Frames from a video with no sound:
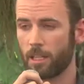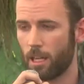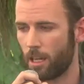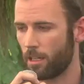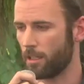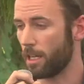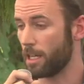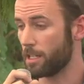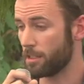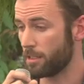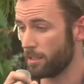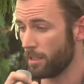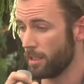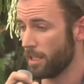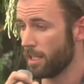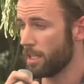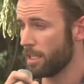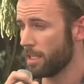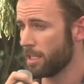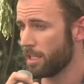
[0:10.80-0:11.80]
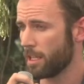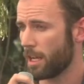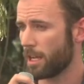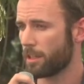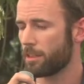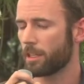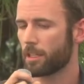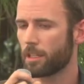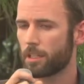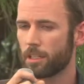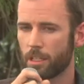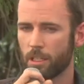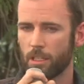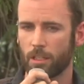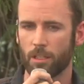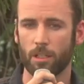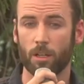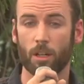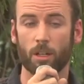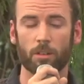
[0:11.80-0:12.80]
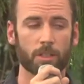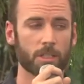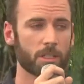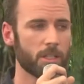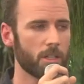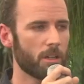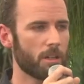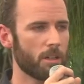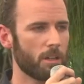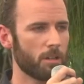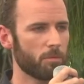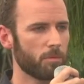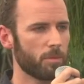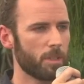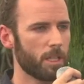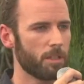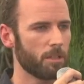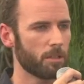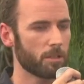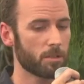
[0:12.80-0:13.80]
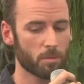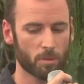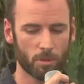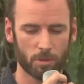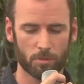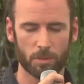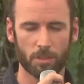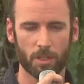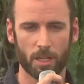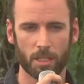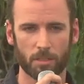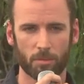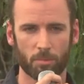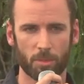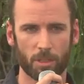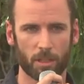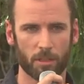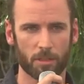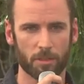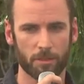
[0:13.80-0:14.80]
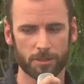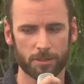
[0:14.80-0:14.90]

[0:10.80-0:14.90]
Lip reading: catalyzed, I think, in all of us here and in this world we're trying to build.